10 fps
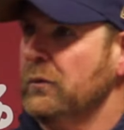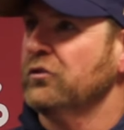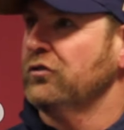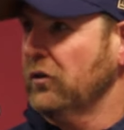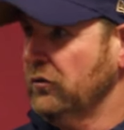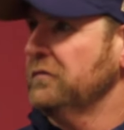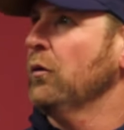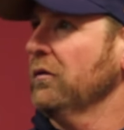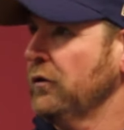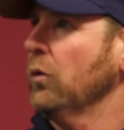that we were struggling
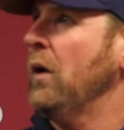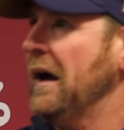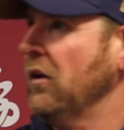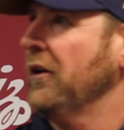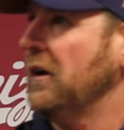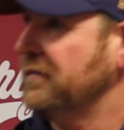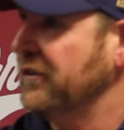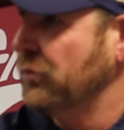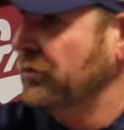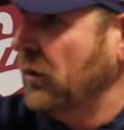for a while on
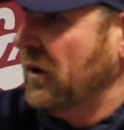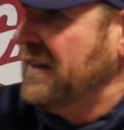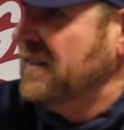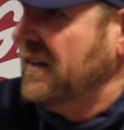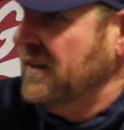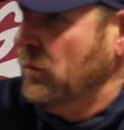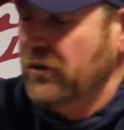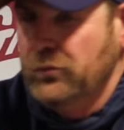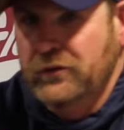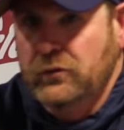offense, was what our identity
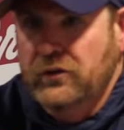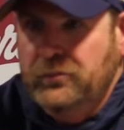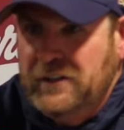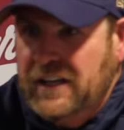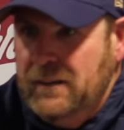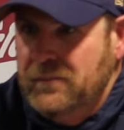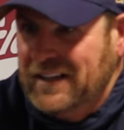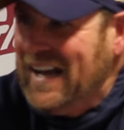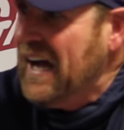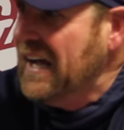was. And when Chris became
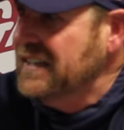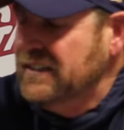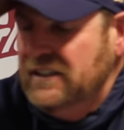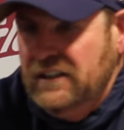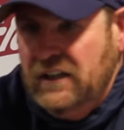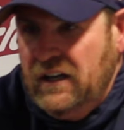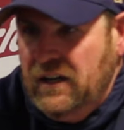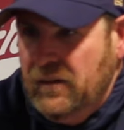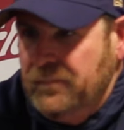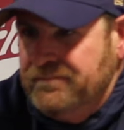the guy,
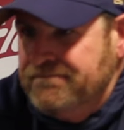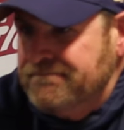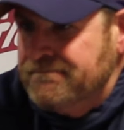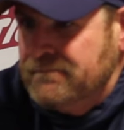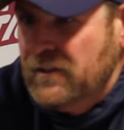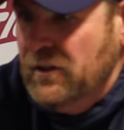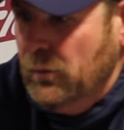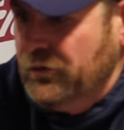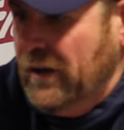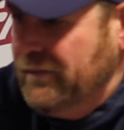you
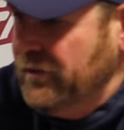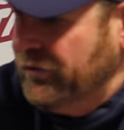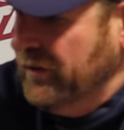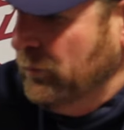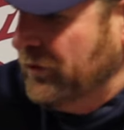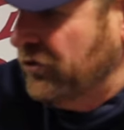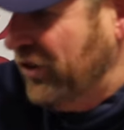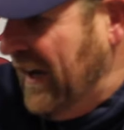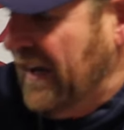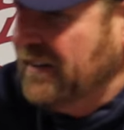know, it was obvious that with
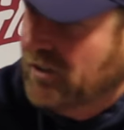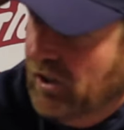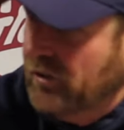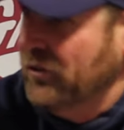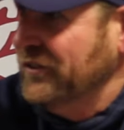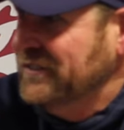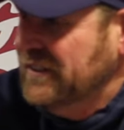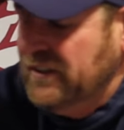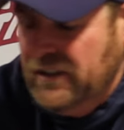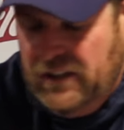Chad and Gunner
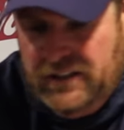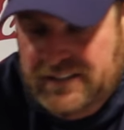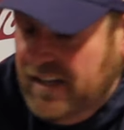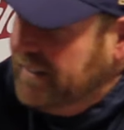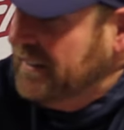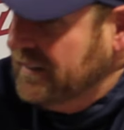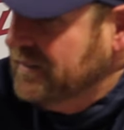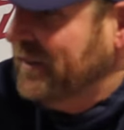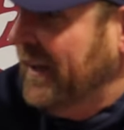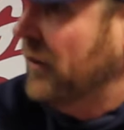and Nick
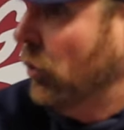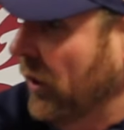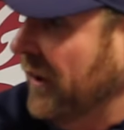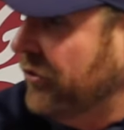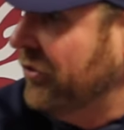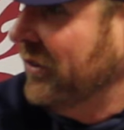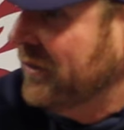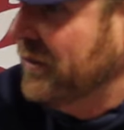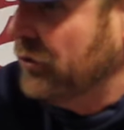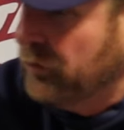and Chris,
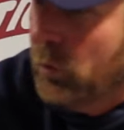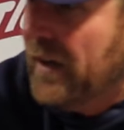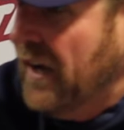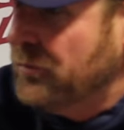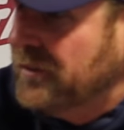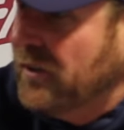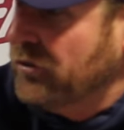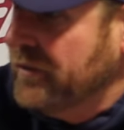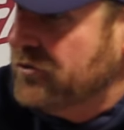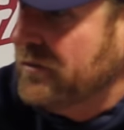there's 4 guys
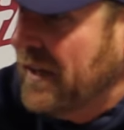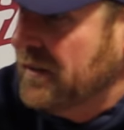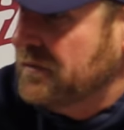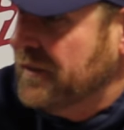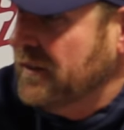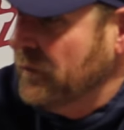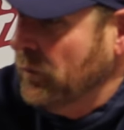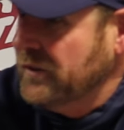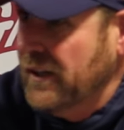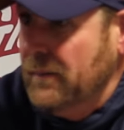potentially that you've got to defend in the
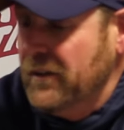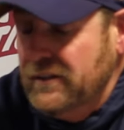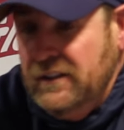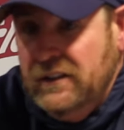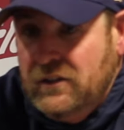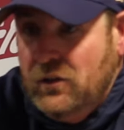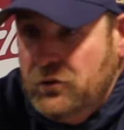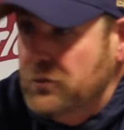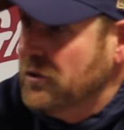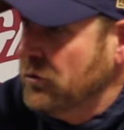run game that, you
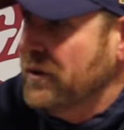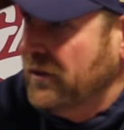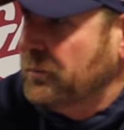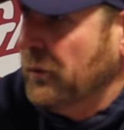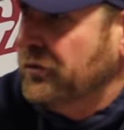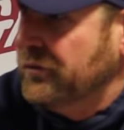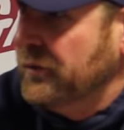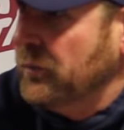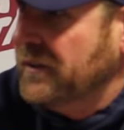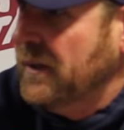know, you can create explosives
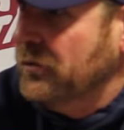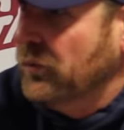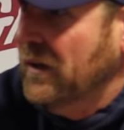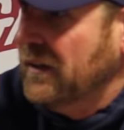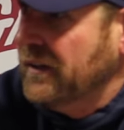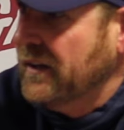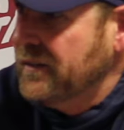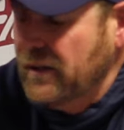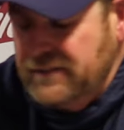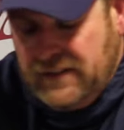in the run game as well. And I
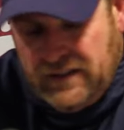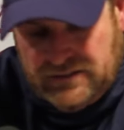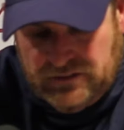thought